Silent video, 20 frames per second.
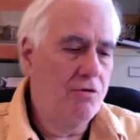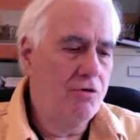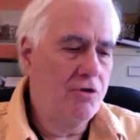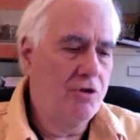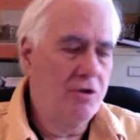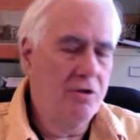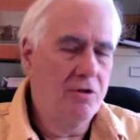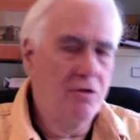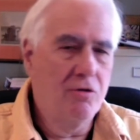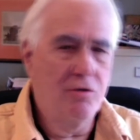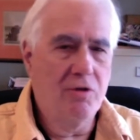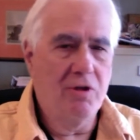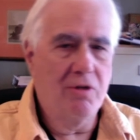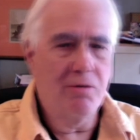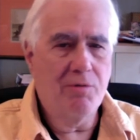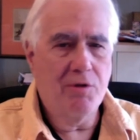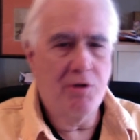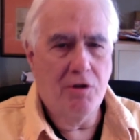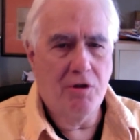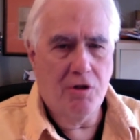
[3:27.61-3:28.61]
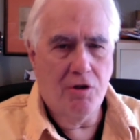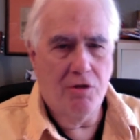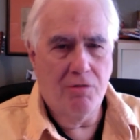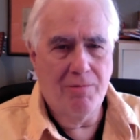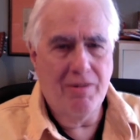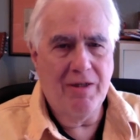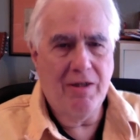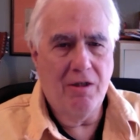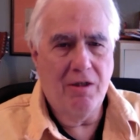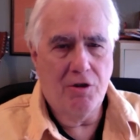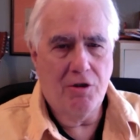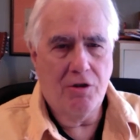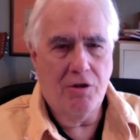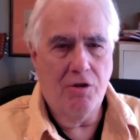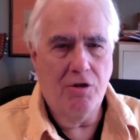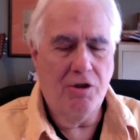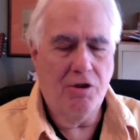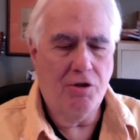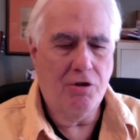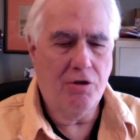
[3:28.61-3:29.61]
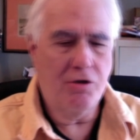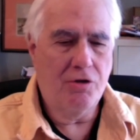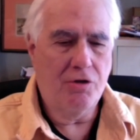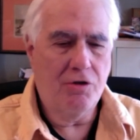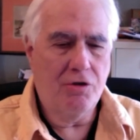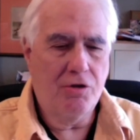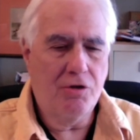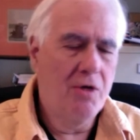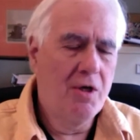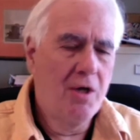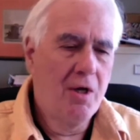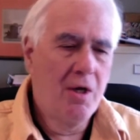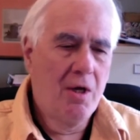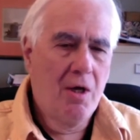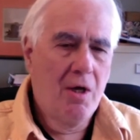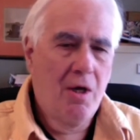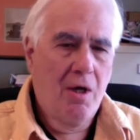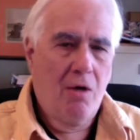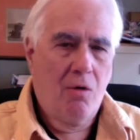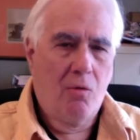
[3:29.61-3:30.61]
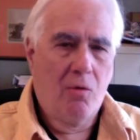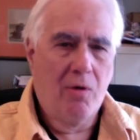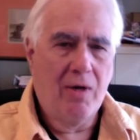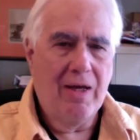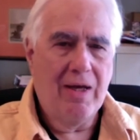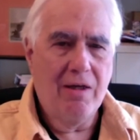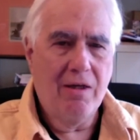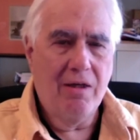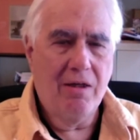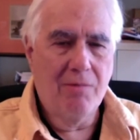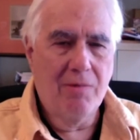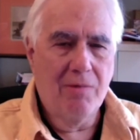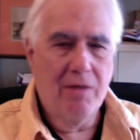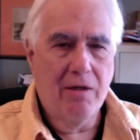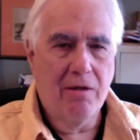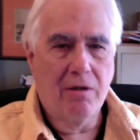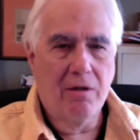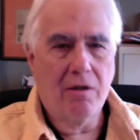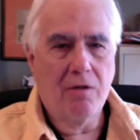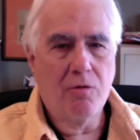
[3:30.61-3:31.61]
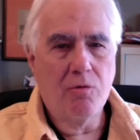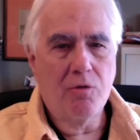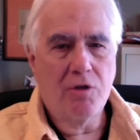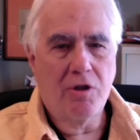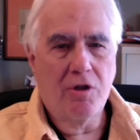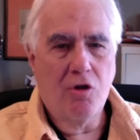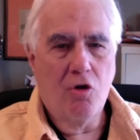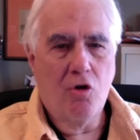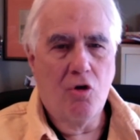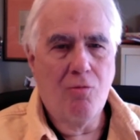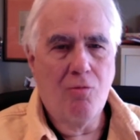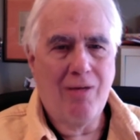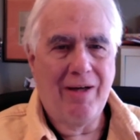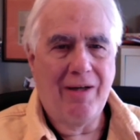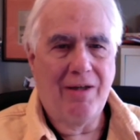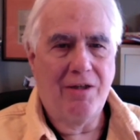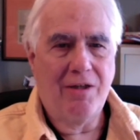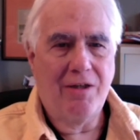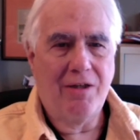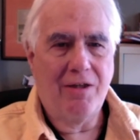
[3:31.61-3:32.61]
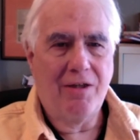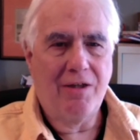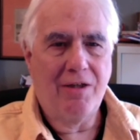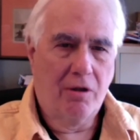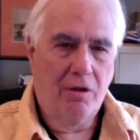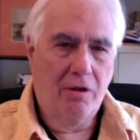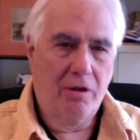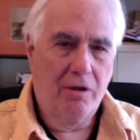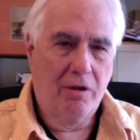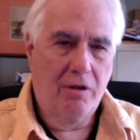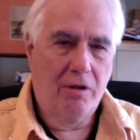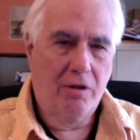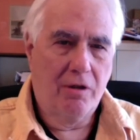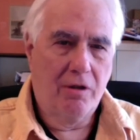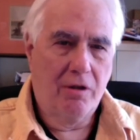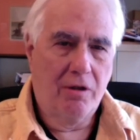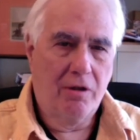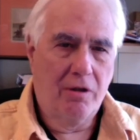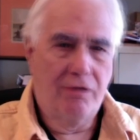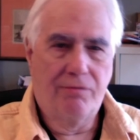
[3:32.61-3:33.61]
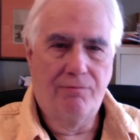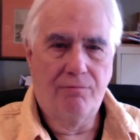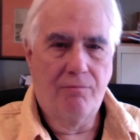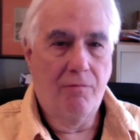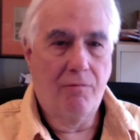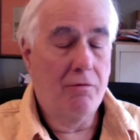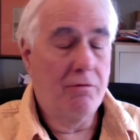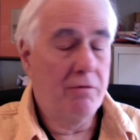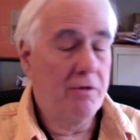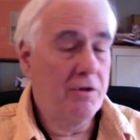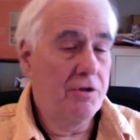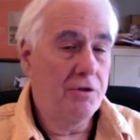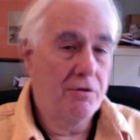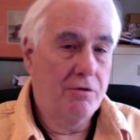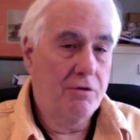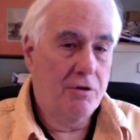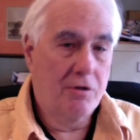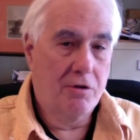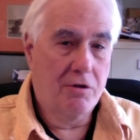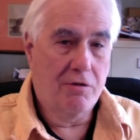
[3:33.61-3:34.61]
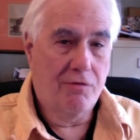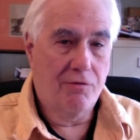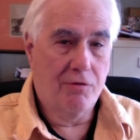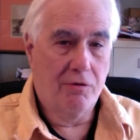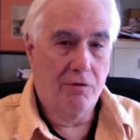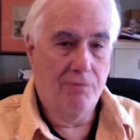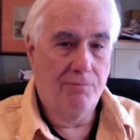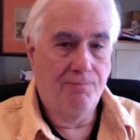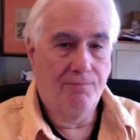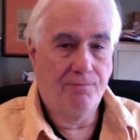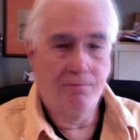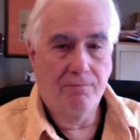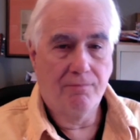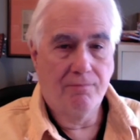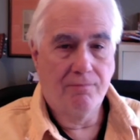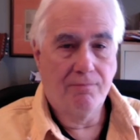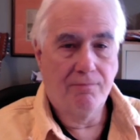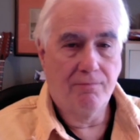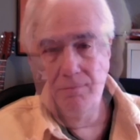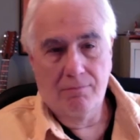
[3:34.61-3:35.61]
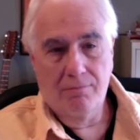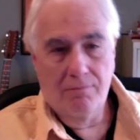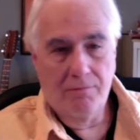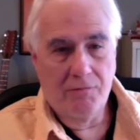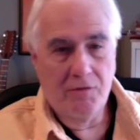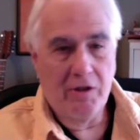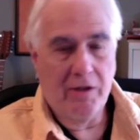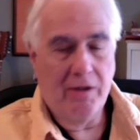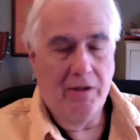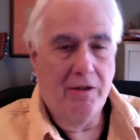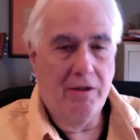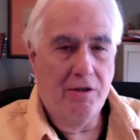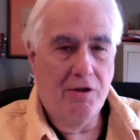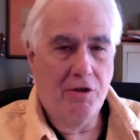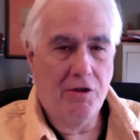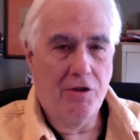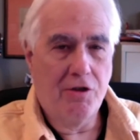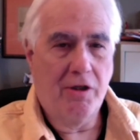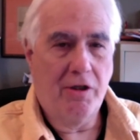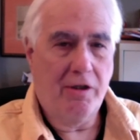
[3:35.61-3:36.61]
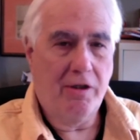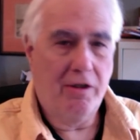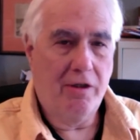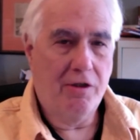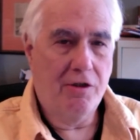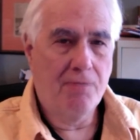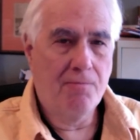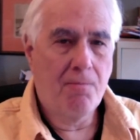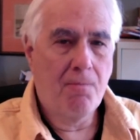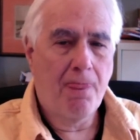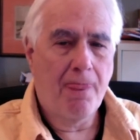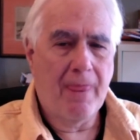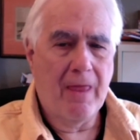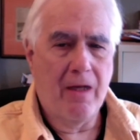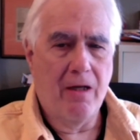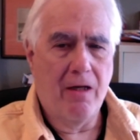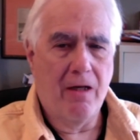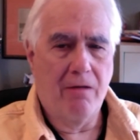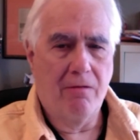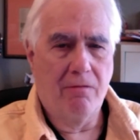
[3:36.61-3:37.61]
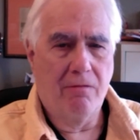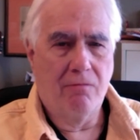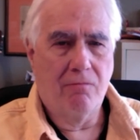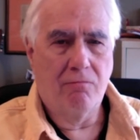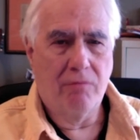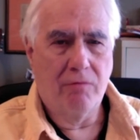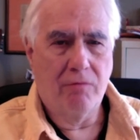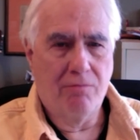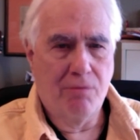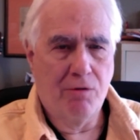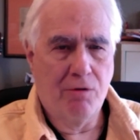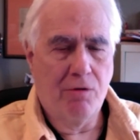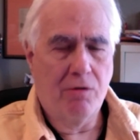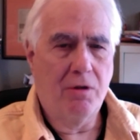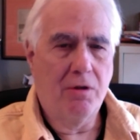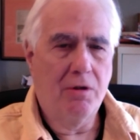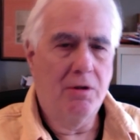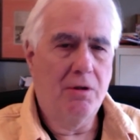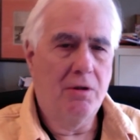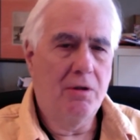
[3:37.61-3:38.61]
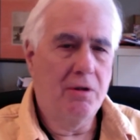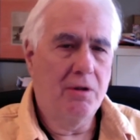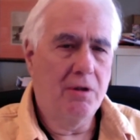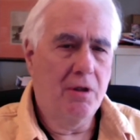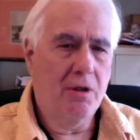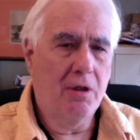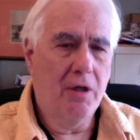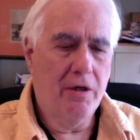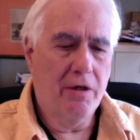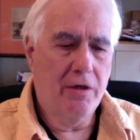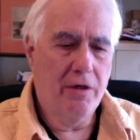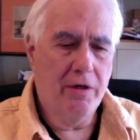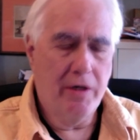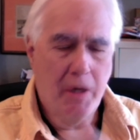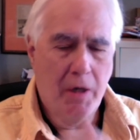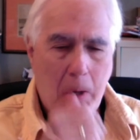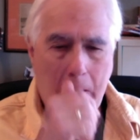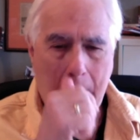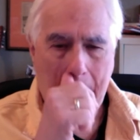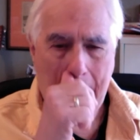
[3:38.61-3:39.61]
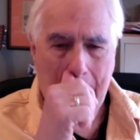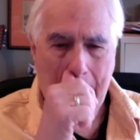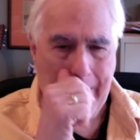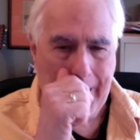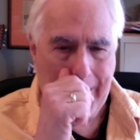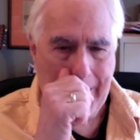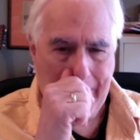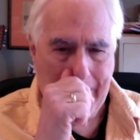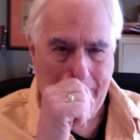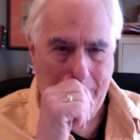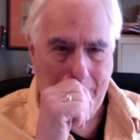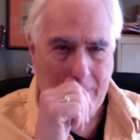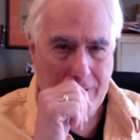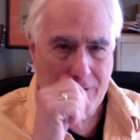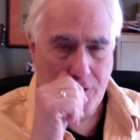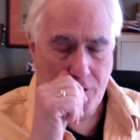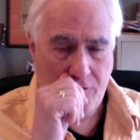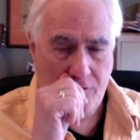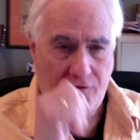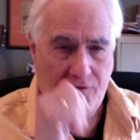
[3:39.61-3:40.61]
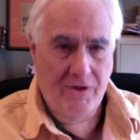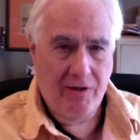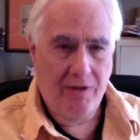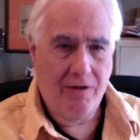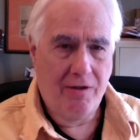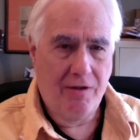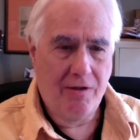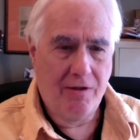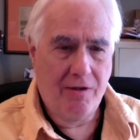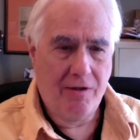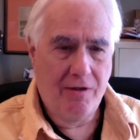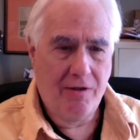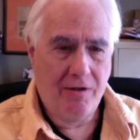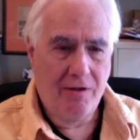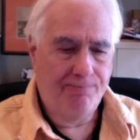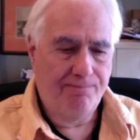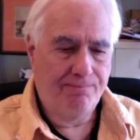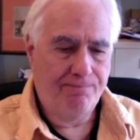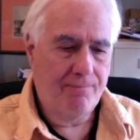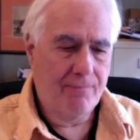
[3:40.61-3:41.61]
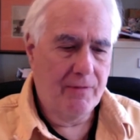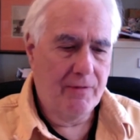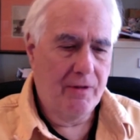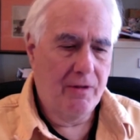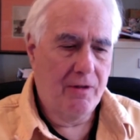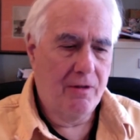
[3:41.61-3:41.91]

No, she doesn't do that, but she's making suggestions. So what I did in my article was to go back historically, because I've researched this for decades and decades, and I've written a book on gluttony. And what you find is that